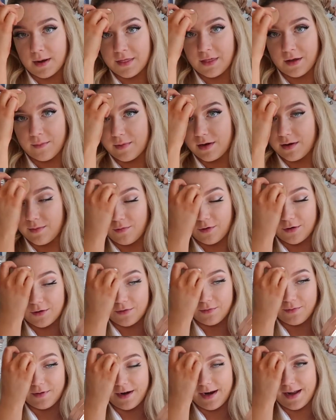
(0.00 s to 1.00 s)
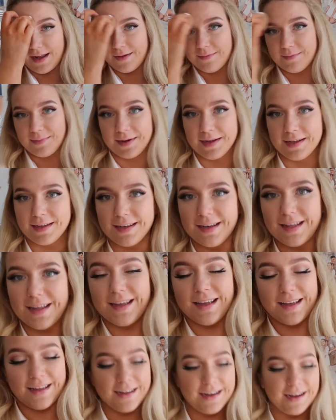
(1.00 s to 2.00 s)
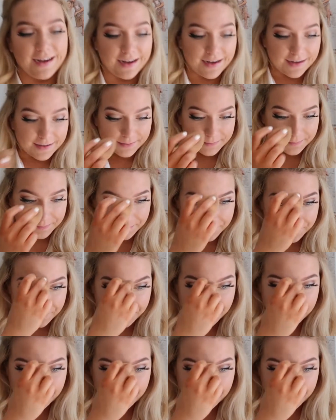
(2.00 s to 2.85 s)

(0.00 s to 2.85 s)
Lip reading: my thumb anymore, don't worry. But I don't